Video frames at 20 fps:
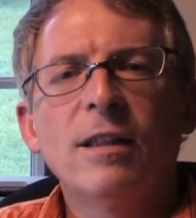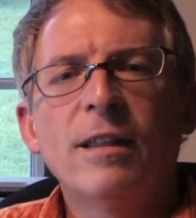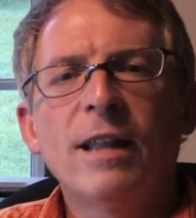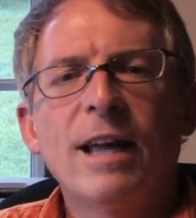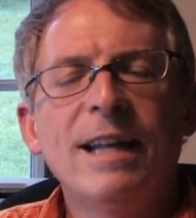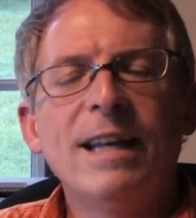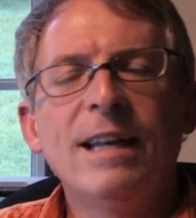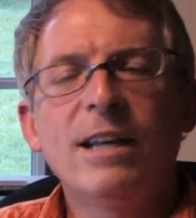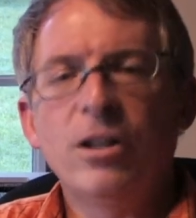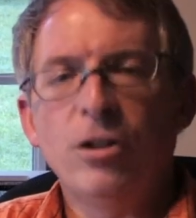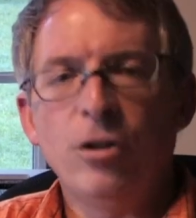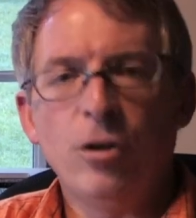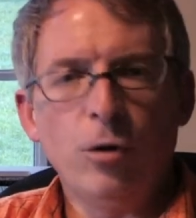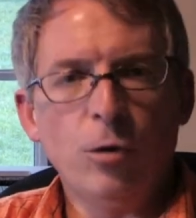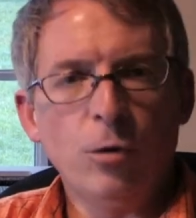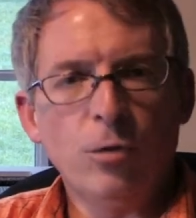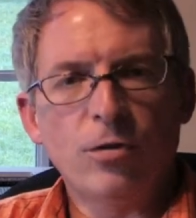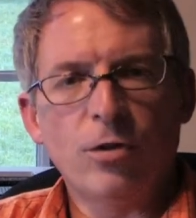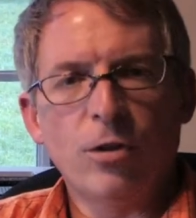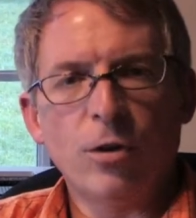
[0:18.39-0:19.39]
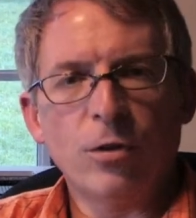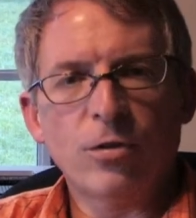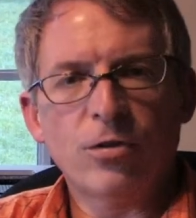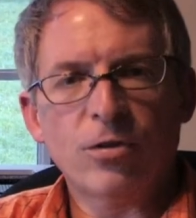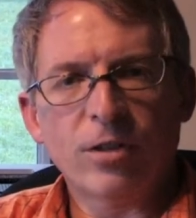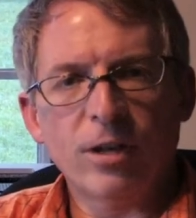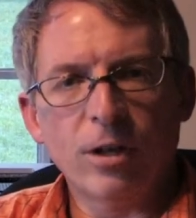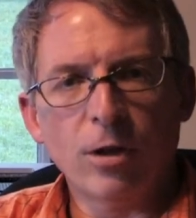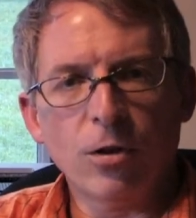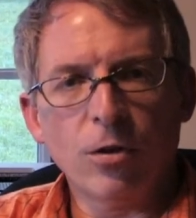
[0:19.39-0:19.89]
that he can use those
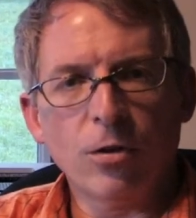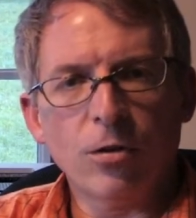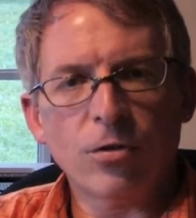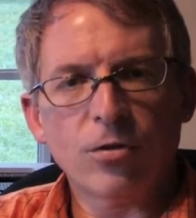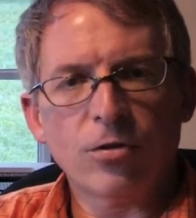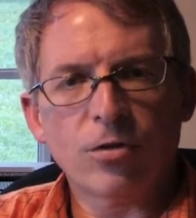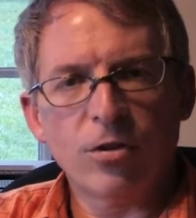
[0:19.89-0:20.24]
skills